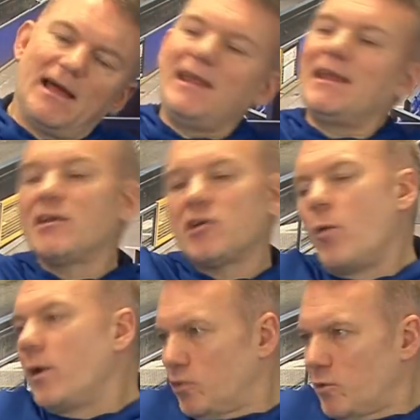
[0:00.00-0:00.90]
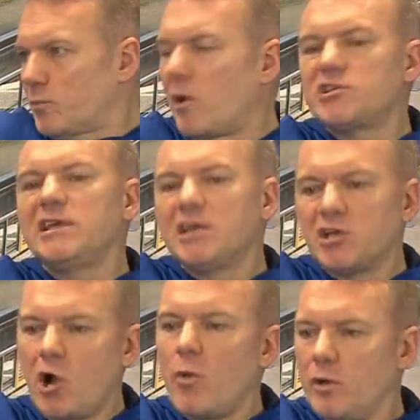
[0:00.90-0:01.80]
And he can go in other, because he can
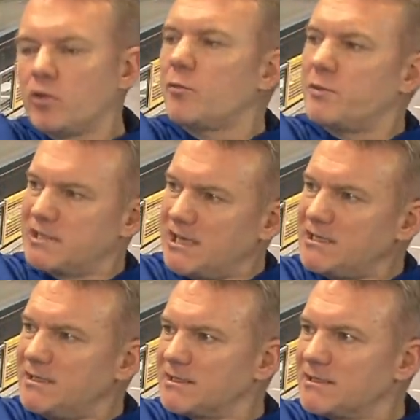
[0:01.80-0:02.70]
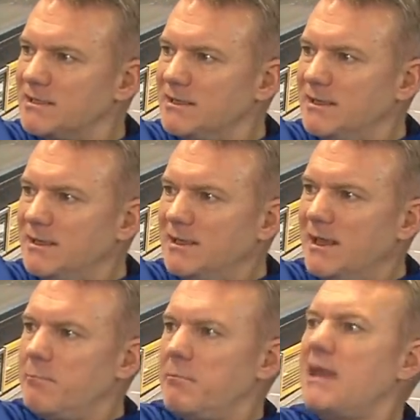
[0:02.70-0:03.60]
go in other positions,
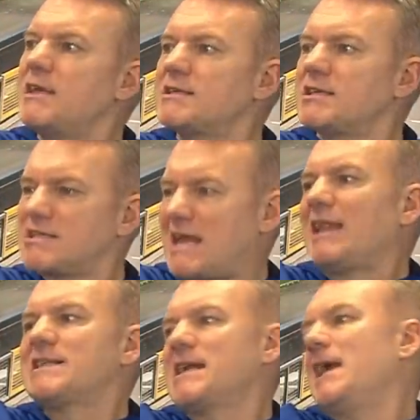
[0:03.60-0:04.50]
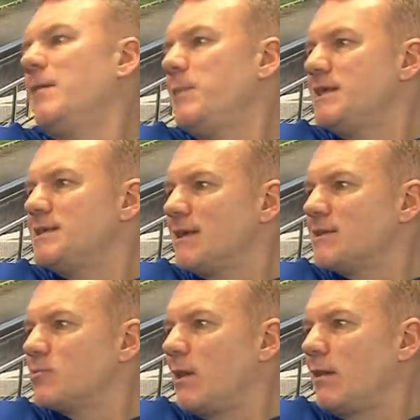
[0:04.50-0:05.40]
it makes the sell to him easier
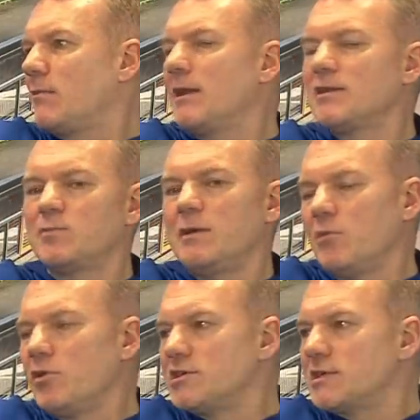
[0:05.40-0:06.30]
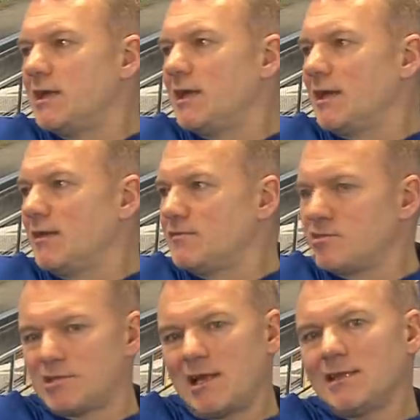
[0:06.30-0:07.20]
as well. Yeah. Whereas with Moyes Keane, like I've
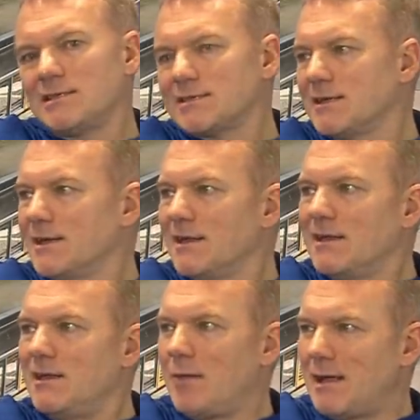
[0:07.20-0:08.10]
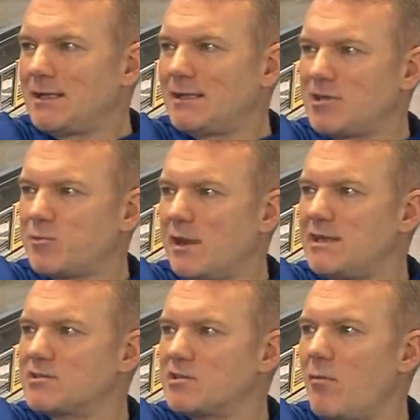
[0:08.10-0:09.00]
just said, it's you either
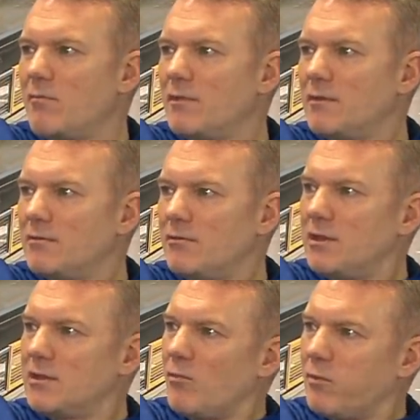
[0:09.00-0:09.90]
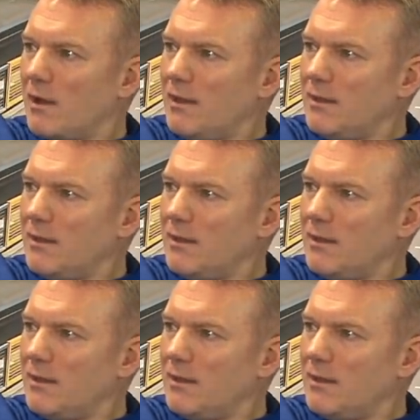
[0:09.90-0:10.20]
displace Dom or you don't play.